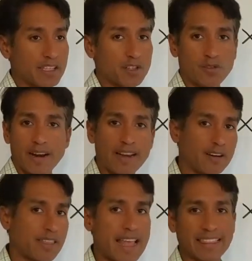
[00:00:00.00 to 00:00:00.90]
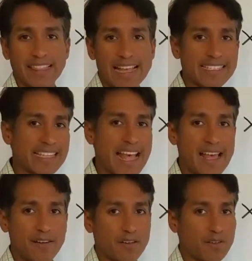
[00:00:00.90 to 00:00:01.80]
this greater than, less
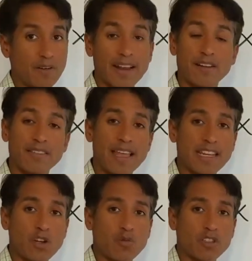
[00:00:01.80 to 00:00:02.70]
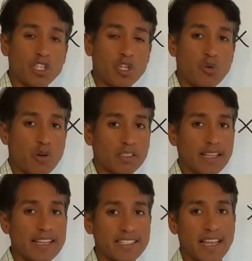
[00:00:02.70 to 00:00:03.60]
than, or greater than equal to, or
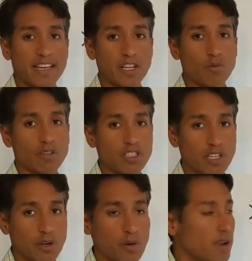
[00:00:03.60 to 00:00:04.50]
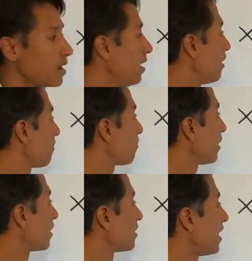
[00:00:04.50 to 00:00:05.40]
less than equal to,
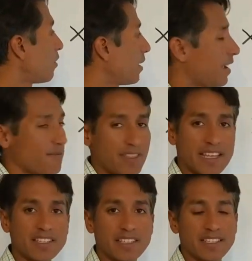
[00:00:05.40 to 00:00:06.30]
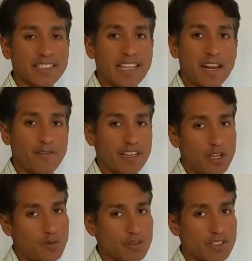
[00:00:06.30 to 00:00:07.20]
because now we have this instead of an
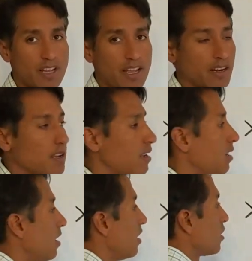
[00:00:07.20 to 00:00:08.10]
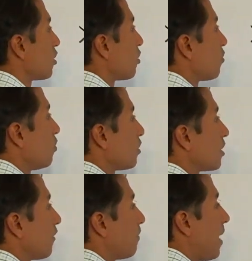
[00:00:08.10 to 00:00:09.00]
equal sign. So the rules
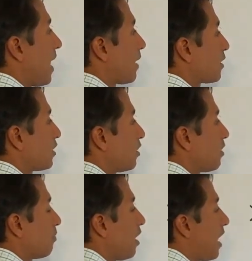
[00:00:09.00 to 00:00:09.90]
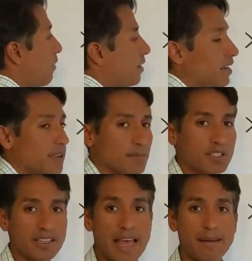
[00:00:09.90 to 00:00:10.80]
of math still apply when it comes
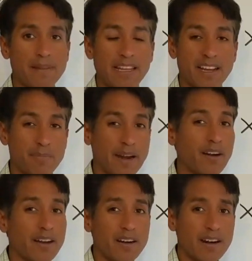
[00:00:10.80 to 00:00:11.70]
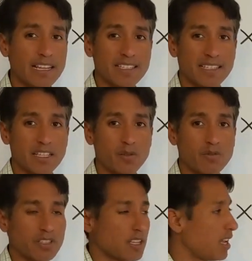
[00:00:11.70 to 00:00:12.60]
to that being a barrier as an
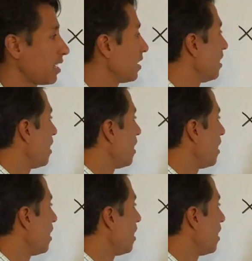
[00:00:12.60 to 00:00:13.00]
equal sign.